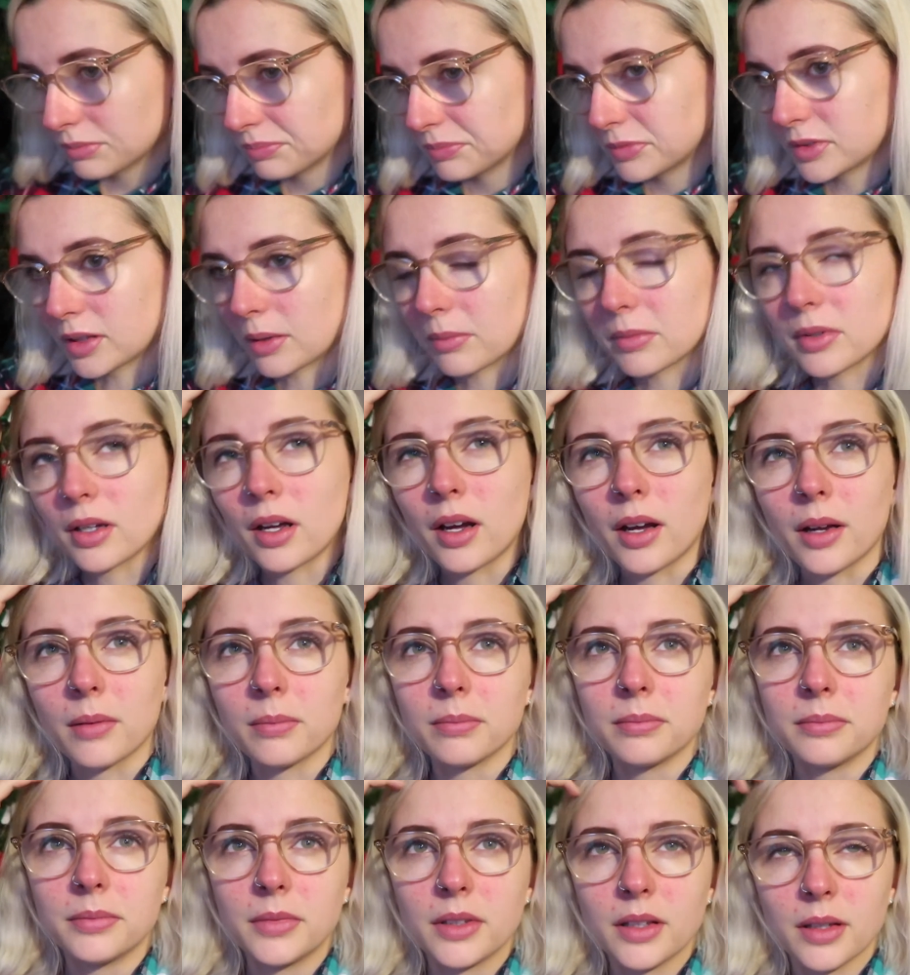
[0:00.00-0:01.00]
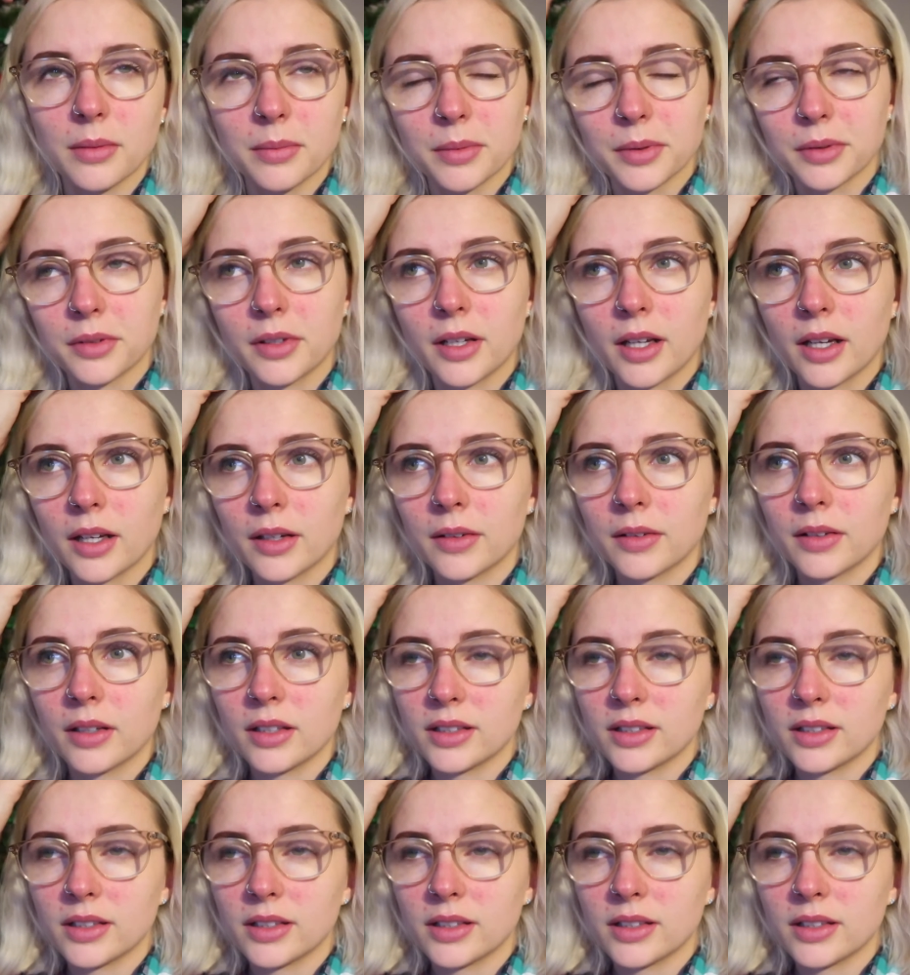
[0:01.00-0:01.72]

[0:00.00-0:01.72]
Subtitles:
sometime in the morning.